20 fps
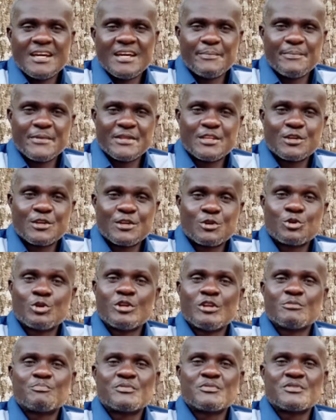And may the good Lord
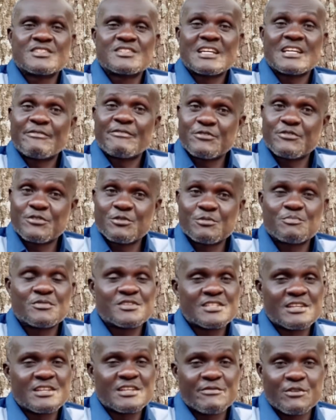preserve you,
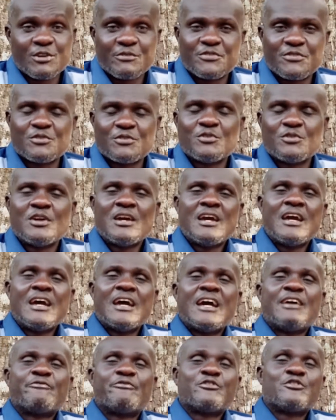preserve all of you.
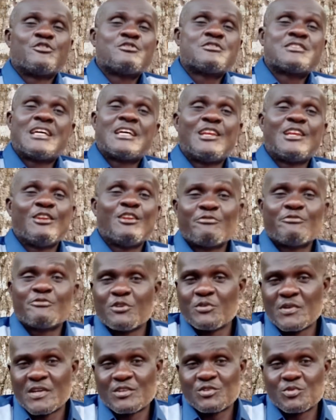And for those that love what
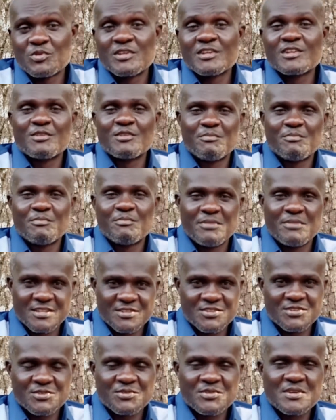we are doing, God bless you.
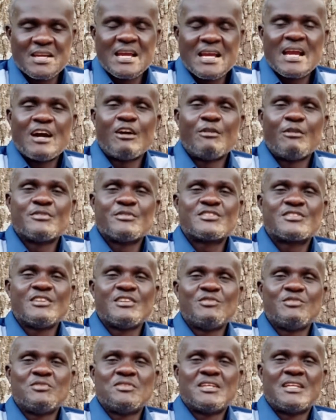I'll be seeing you
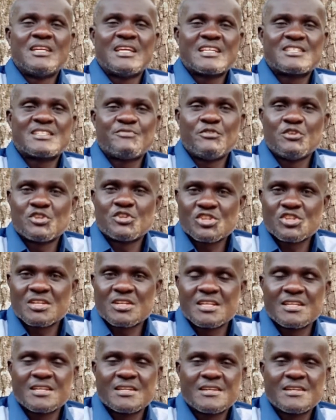in the next video shortly.